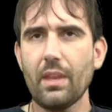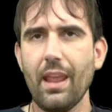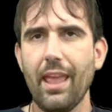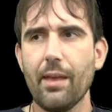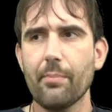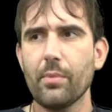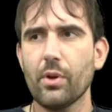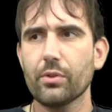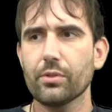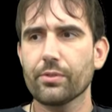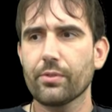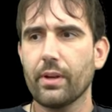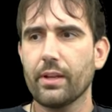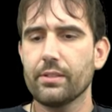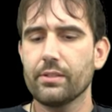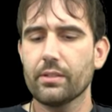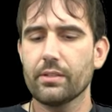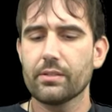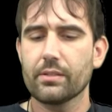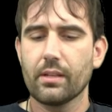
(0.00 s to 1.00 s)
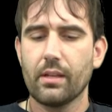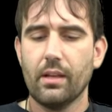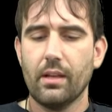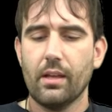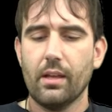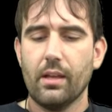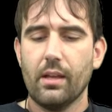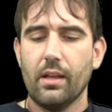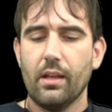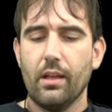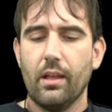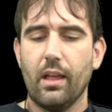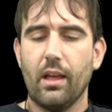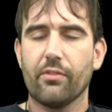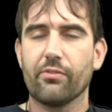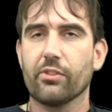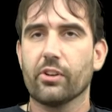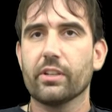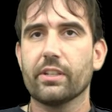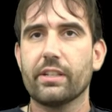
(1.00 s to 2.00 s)
at most ranges. Uh,
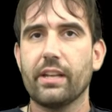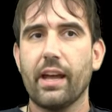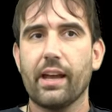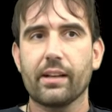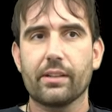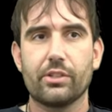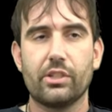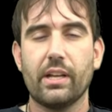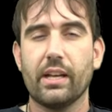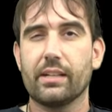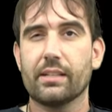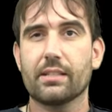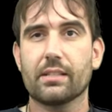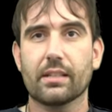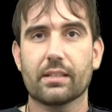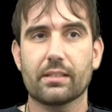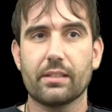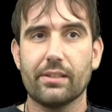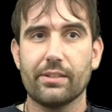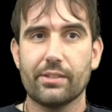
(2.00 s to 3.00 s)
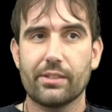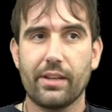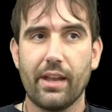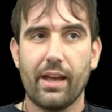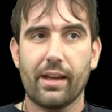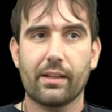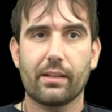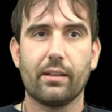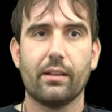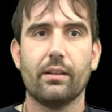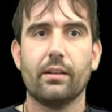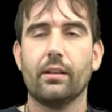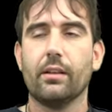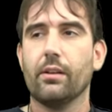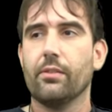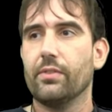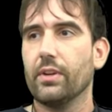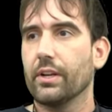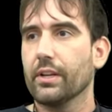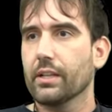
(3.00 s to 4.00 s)
for a deck, she had a 6 inch deck,
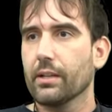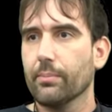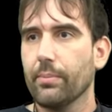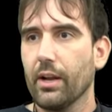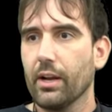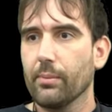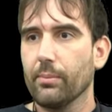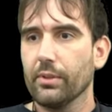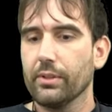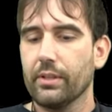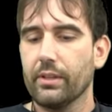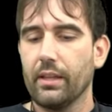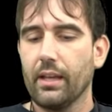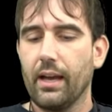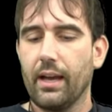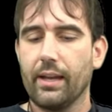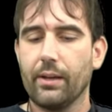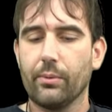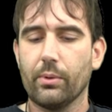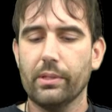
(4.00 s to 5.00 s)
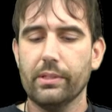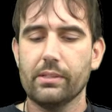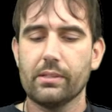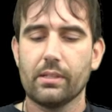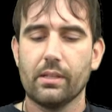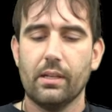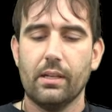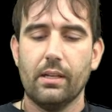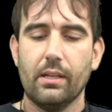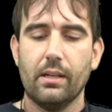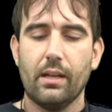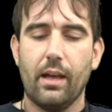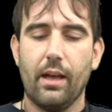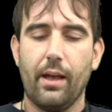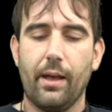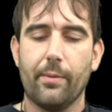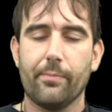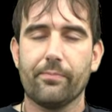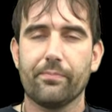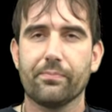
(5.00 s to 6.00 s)
very comparable to the Iowas.
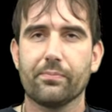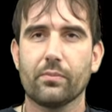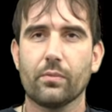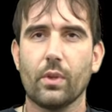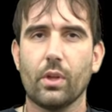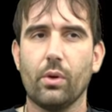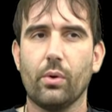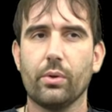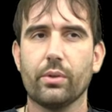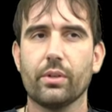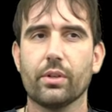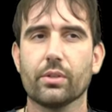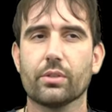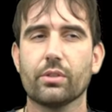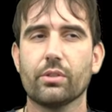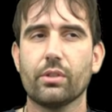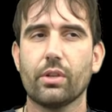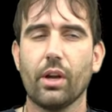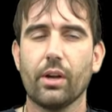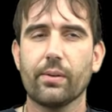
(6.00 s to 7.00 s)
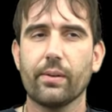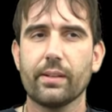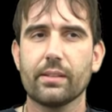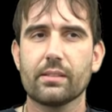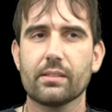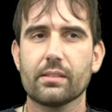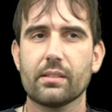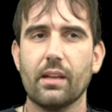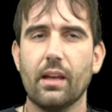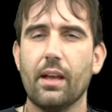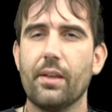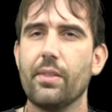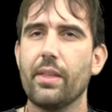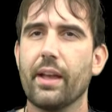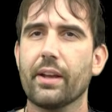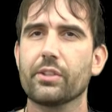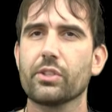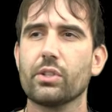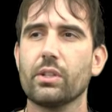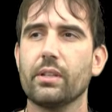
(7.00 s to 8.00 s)
Uh, on her turrets, they
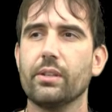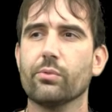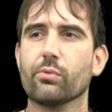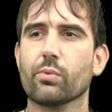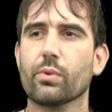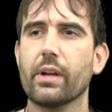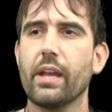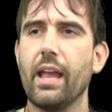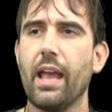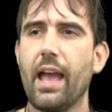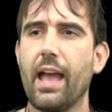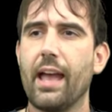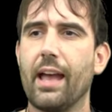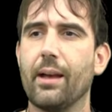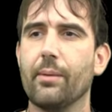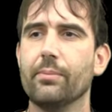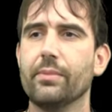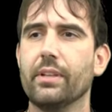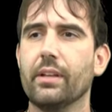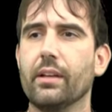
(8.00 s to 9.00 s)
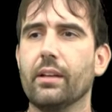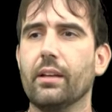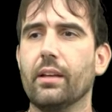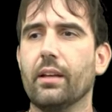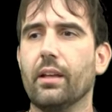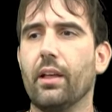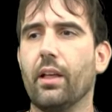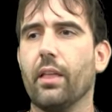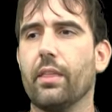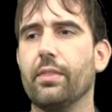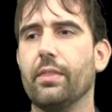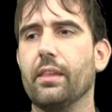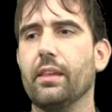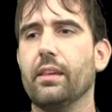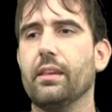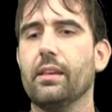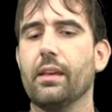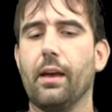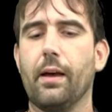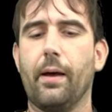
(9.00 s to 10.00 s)
actually rehabbed the